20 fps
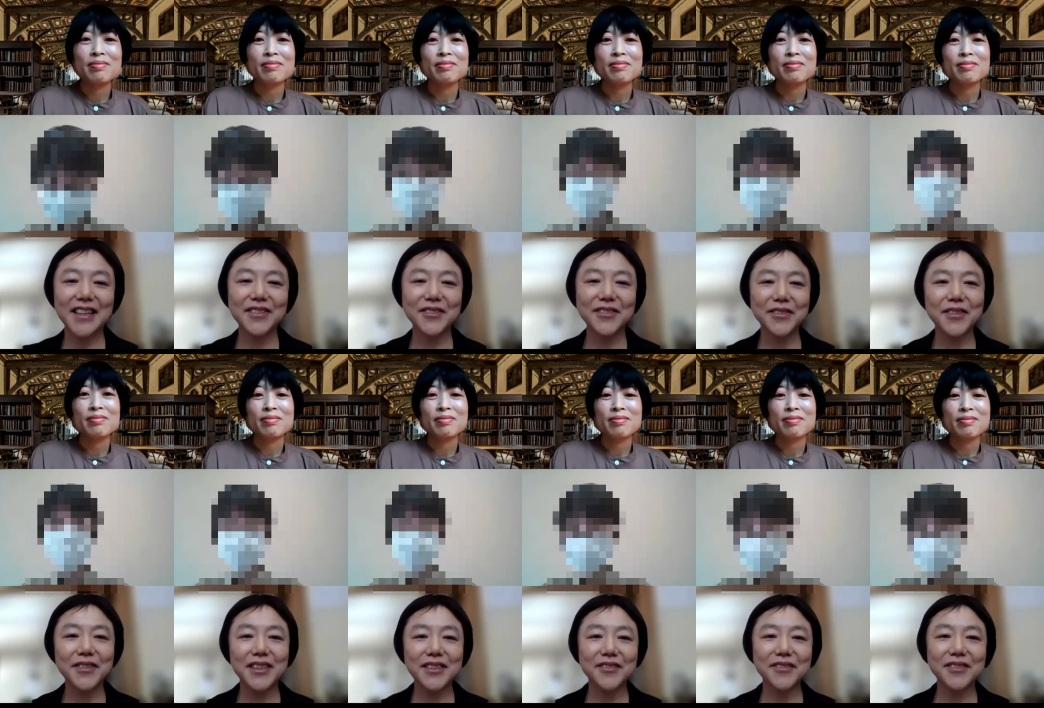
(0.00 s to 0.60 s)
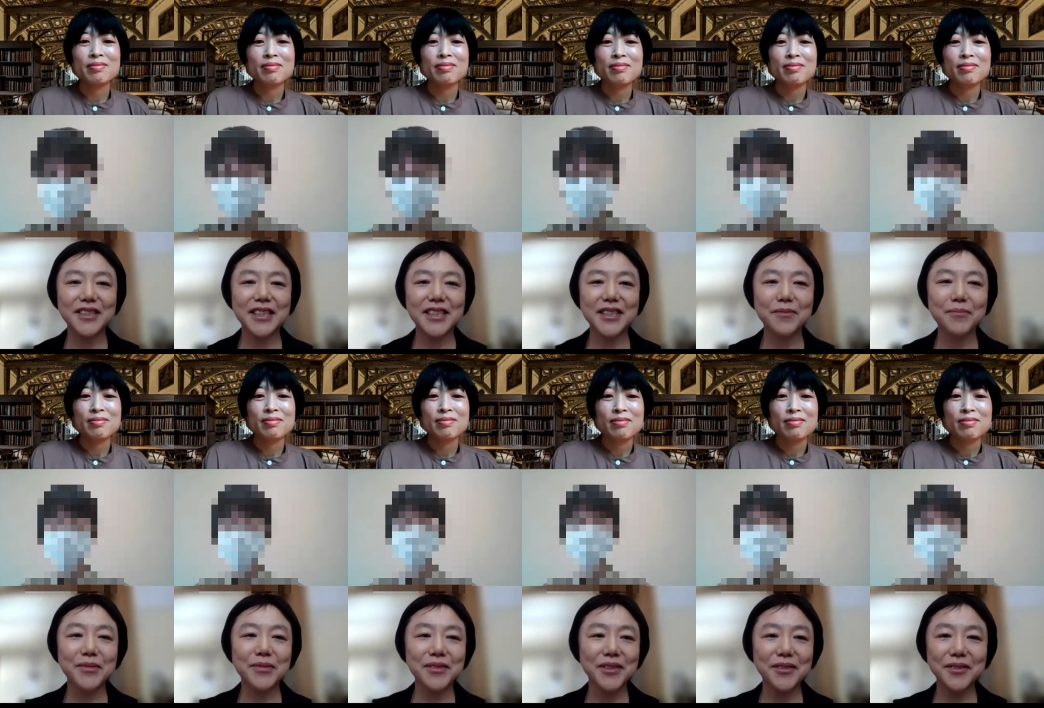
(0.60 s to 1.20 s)
Speaker 1: participated
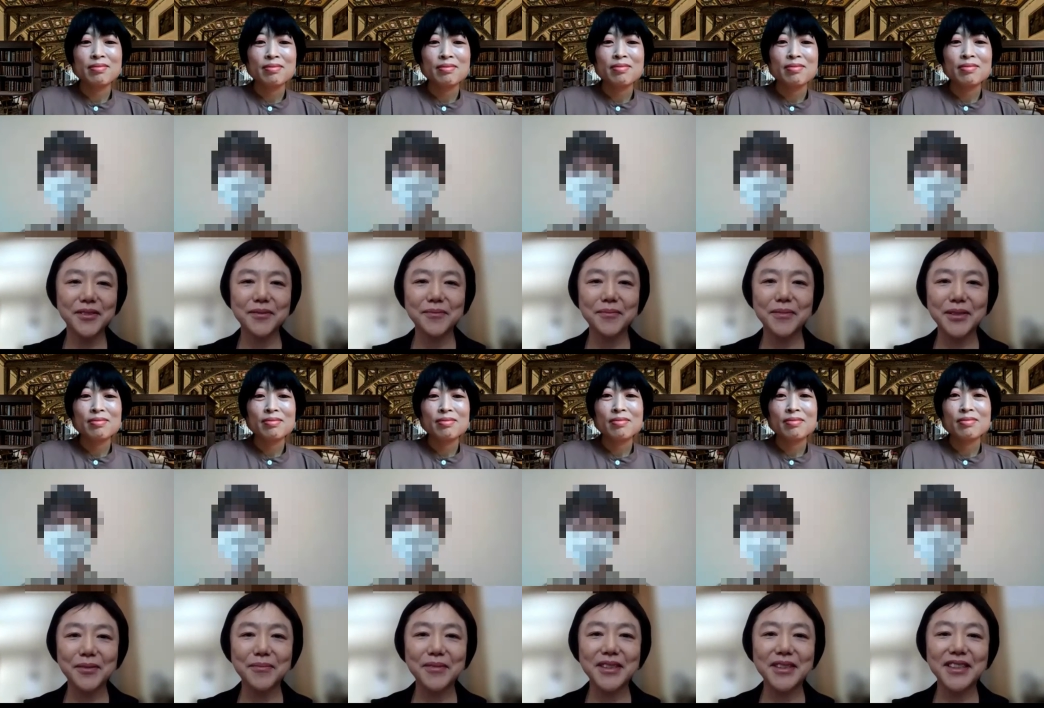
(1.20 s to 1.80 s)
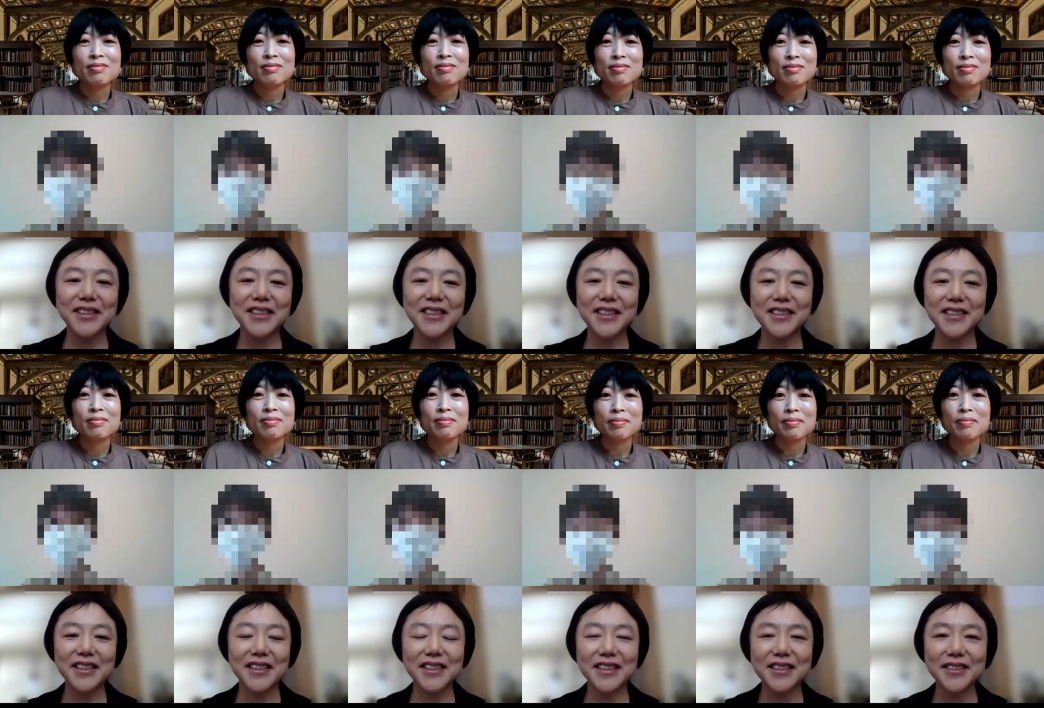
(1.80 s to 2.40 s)
in the
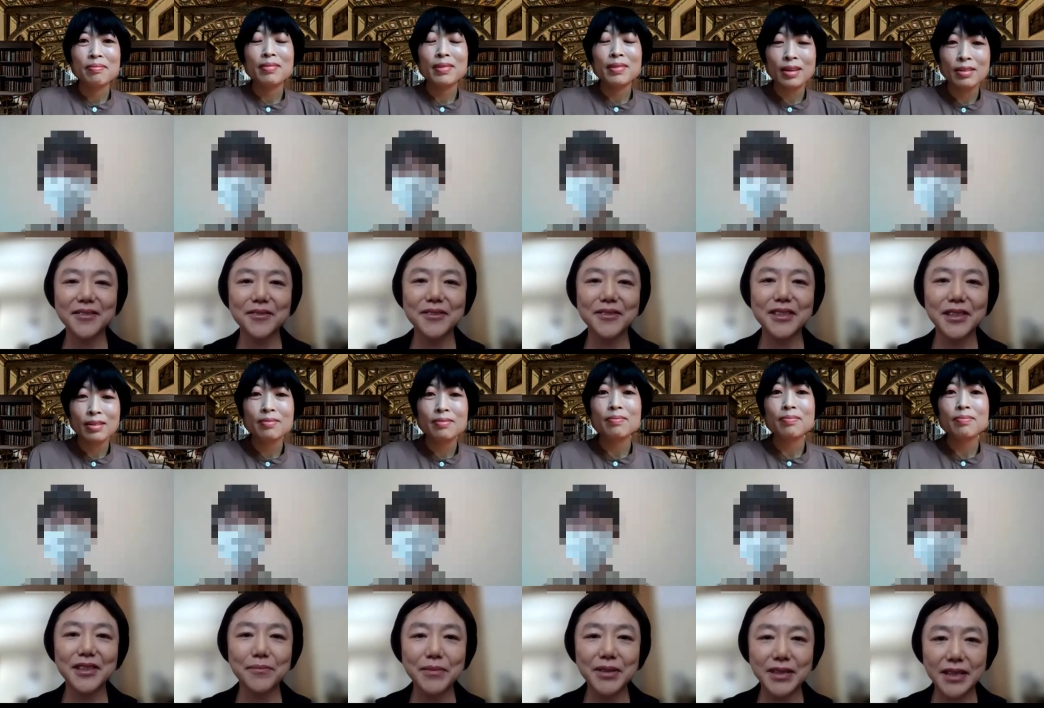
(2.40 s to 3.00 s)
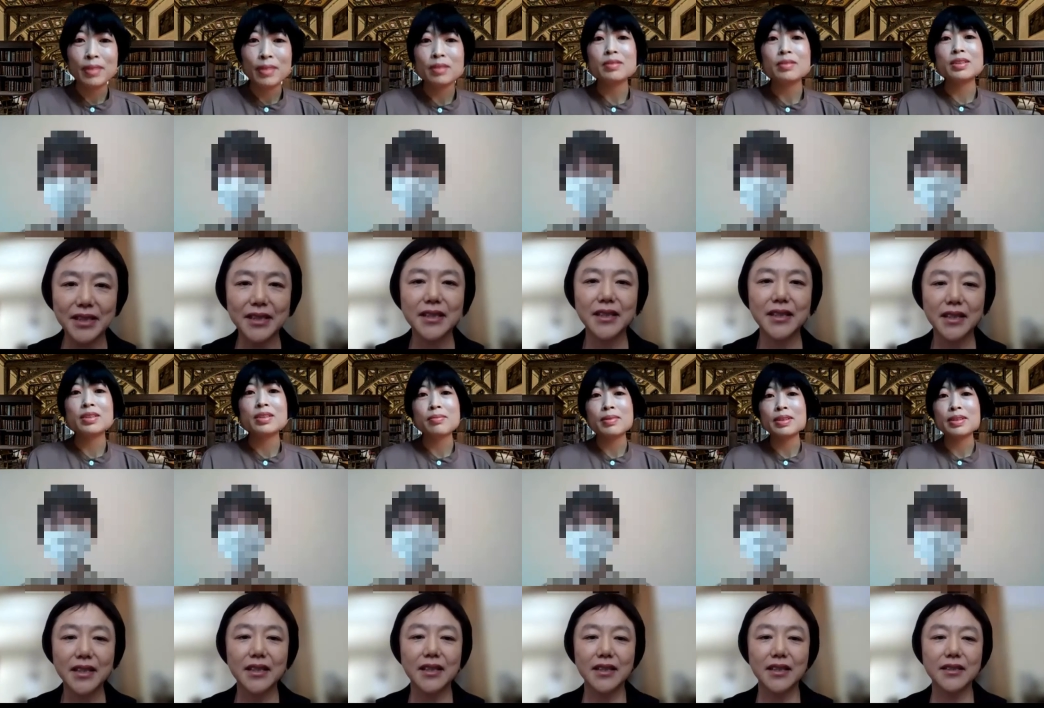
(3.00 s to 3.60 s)
roundtable
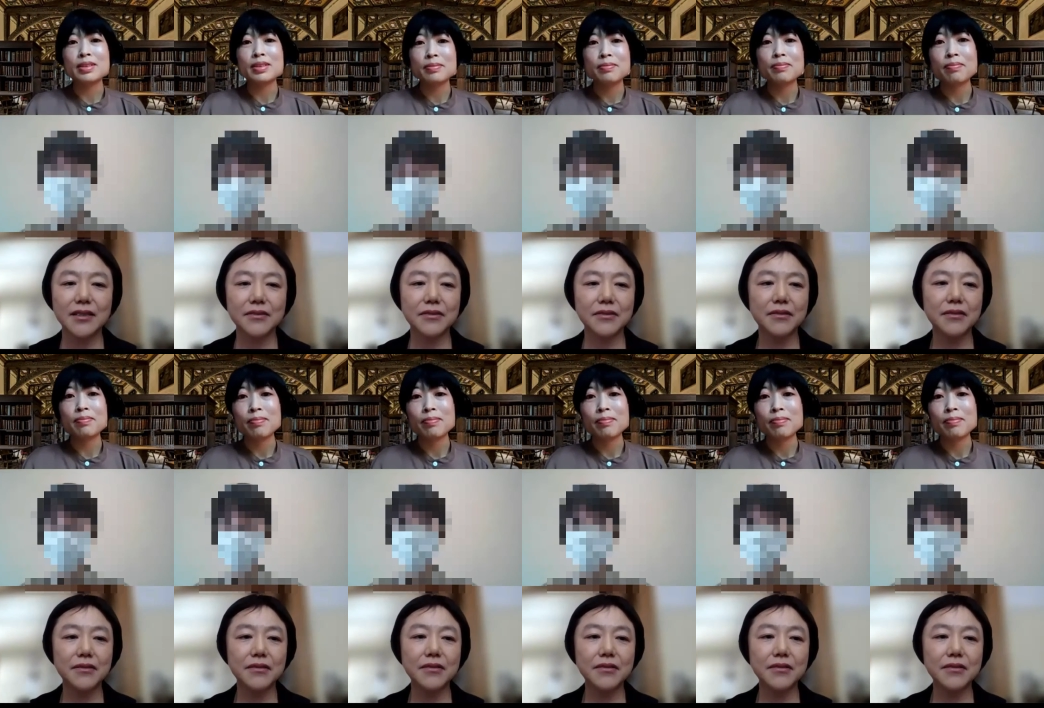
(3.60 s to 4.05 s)
discussion.